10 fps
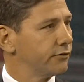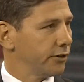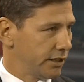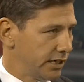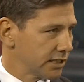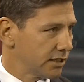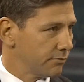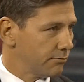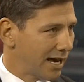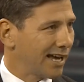
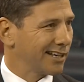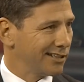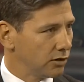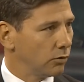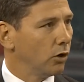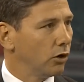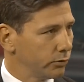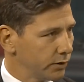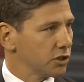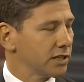fertiliser market in the
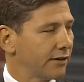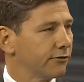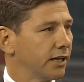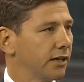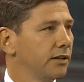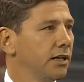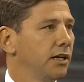world, which is Africa.